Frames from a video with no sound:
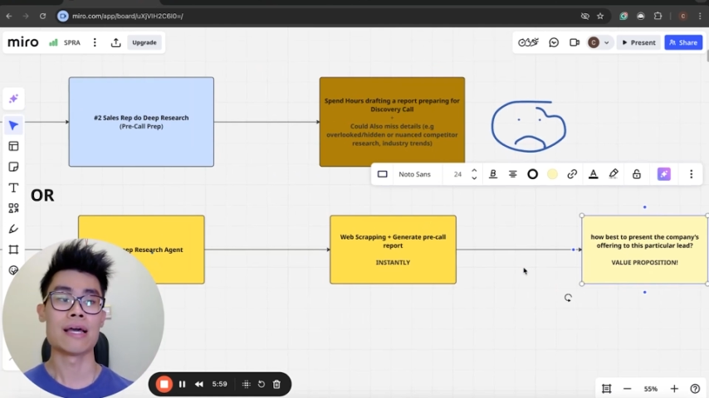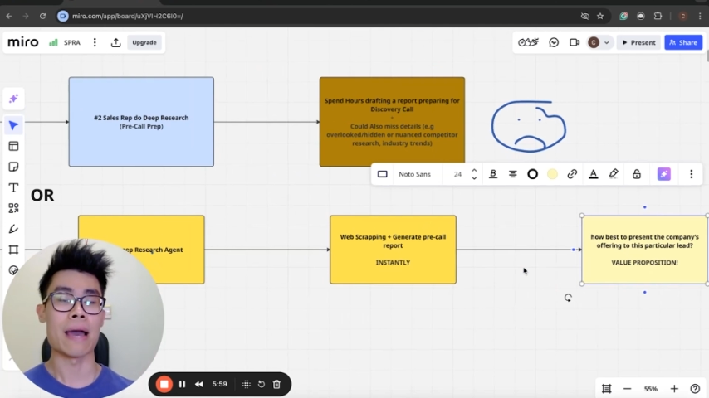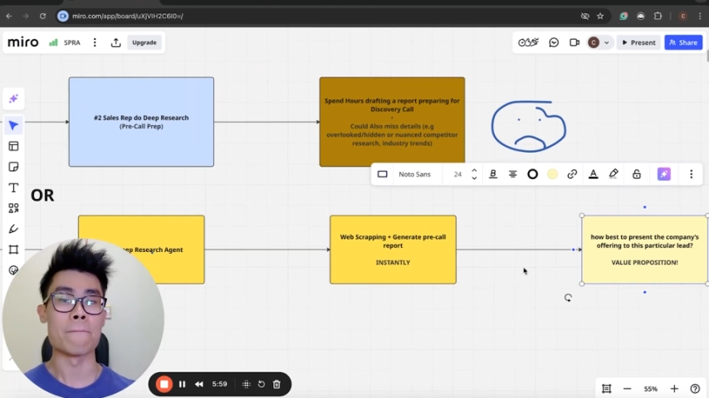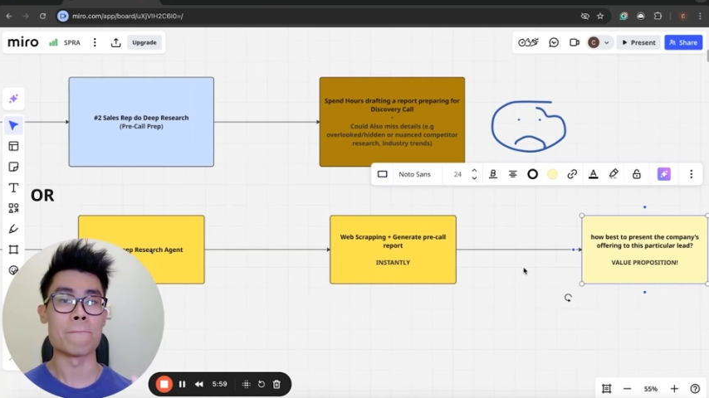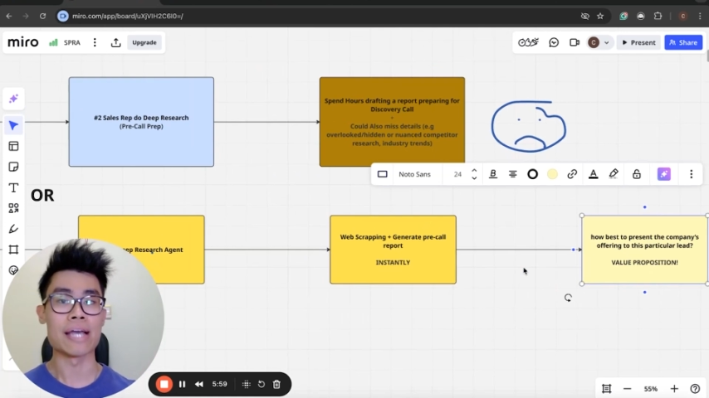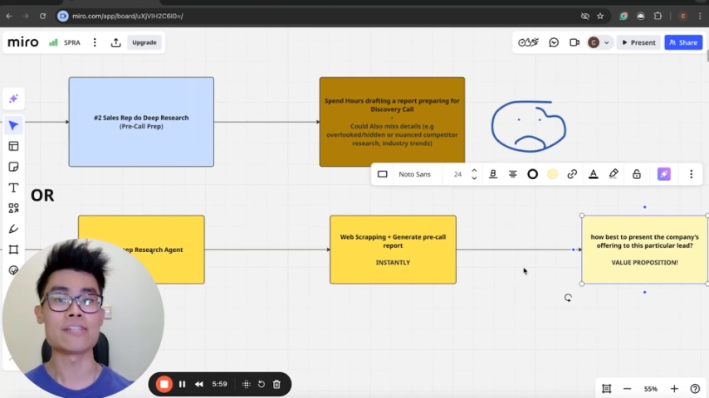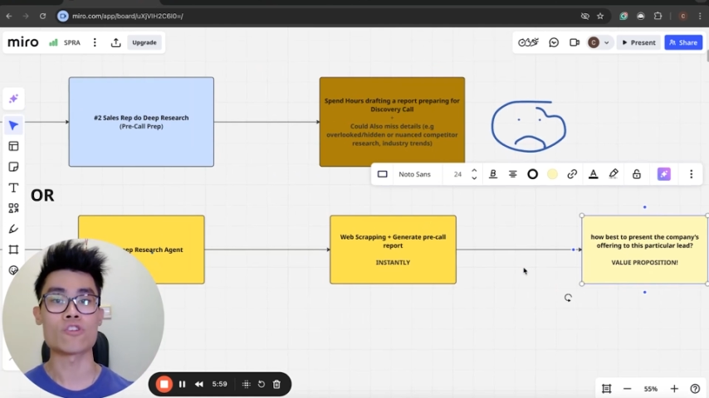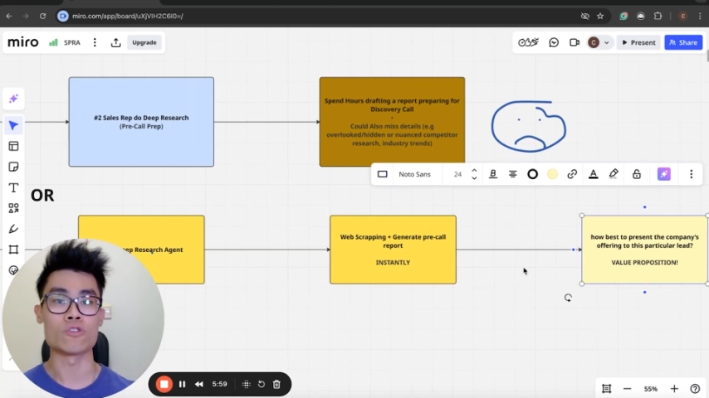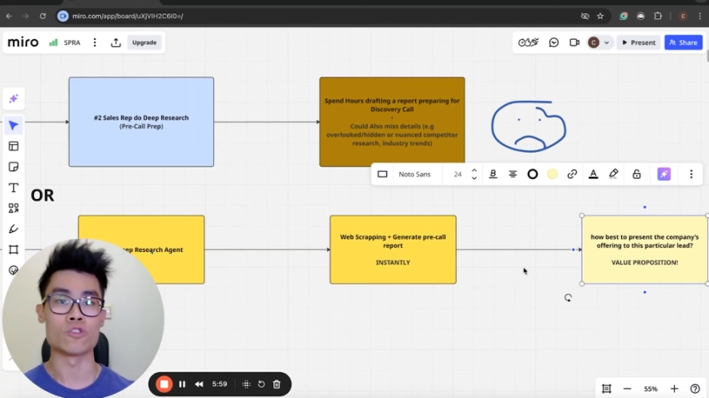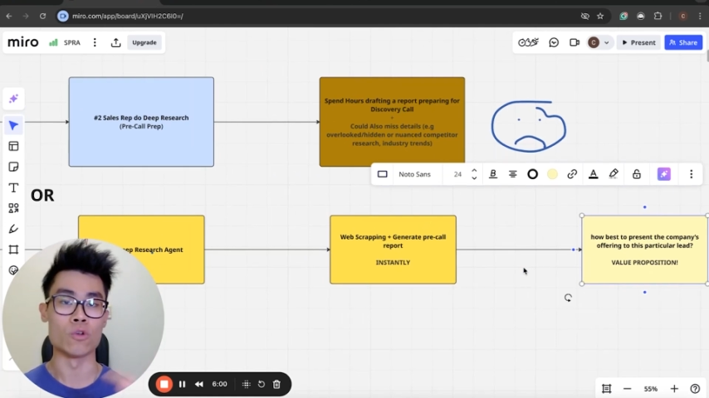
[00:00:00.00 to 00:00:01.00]
And based
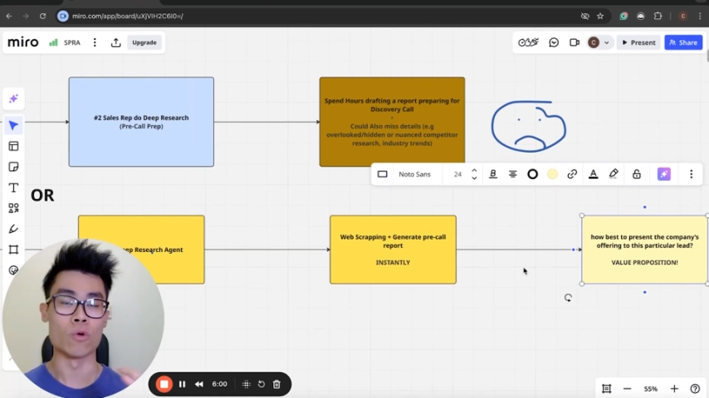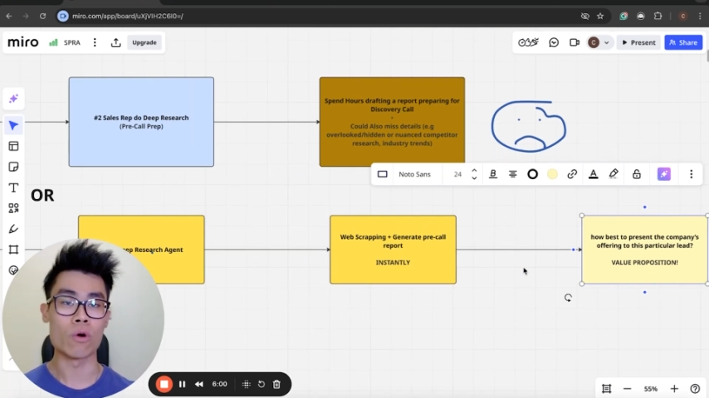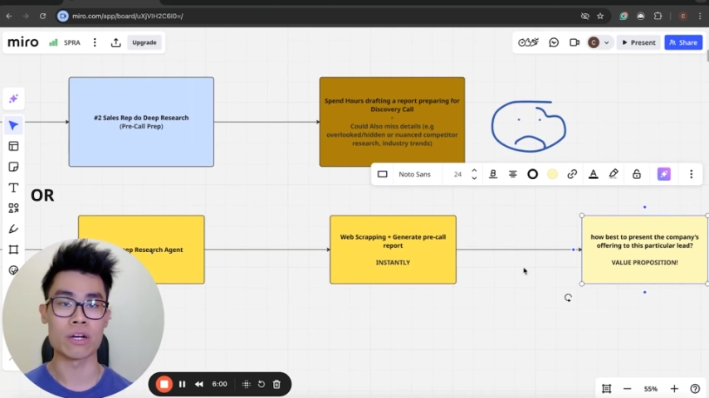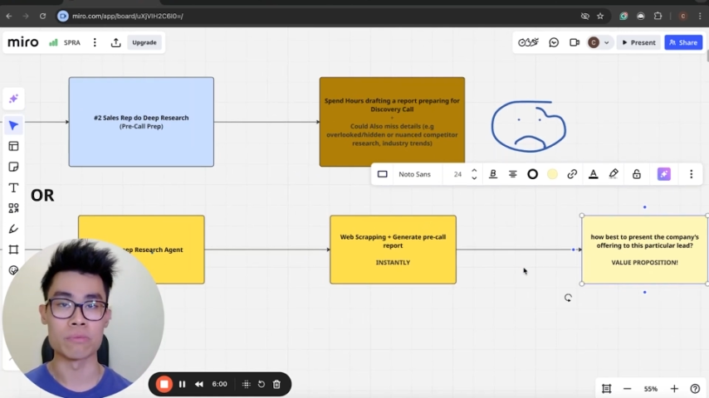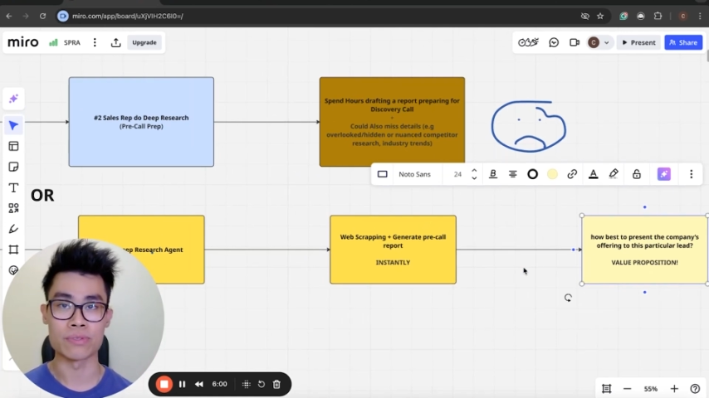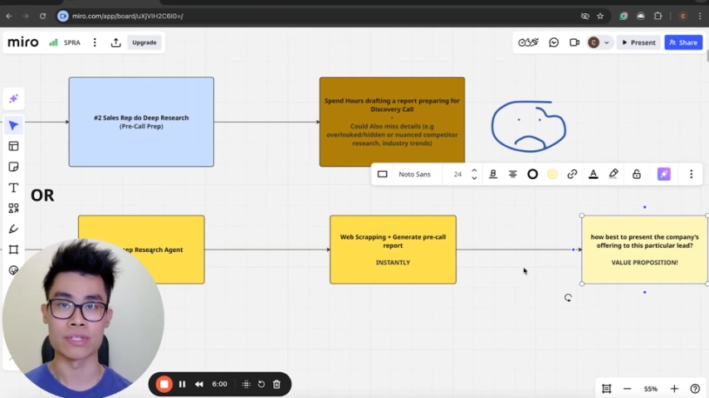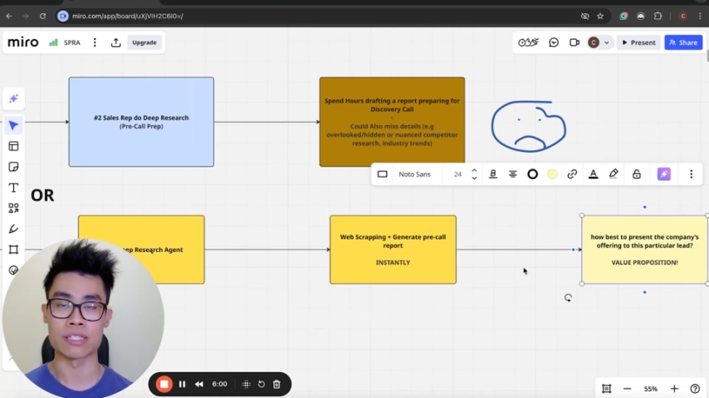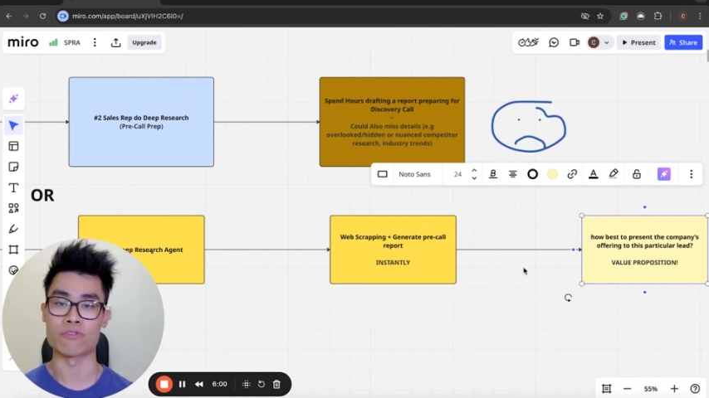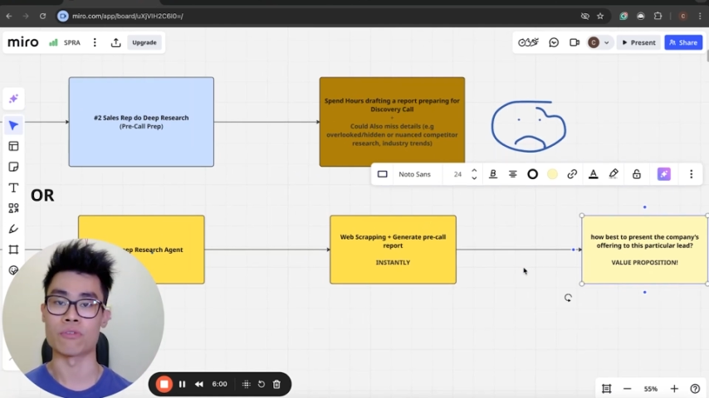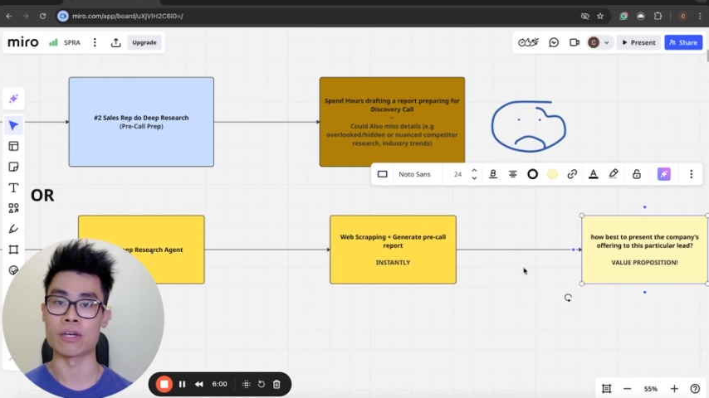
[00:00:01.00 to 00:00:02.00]
on your company's
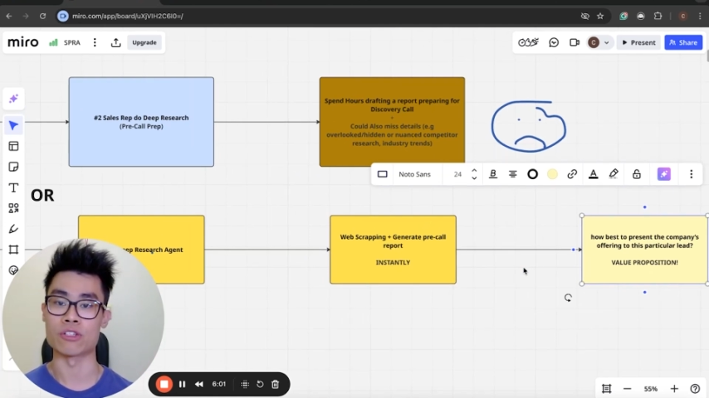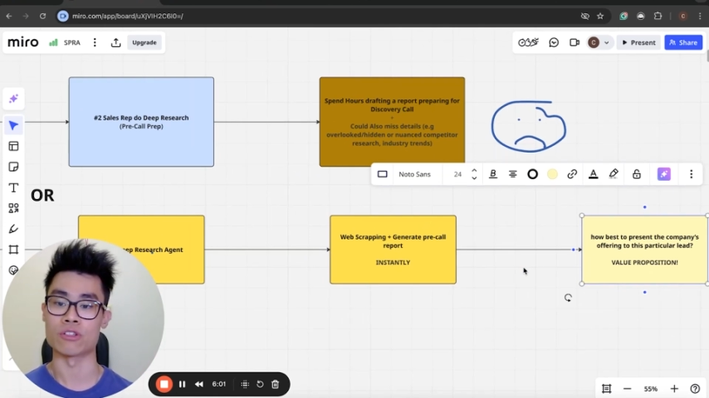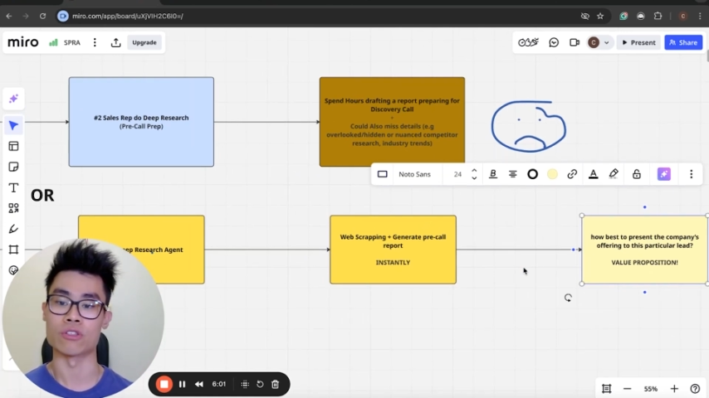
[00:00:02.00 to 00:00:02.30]
information,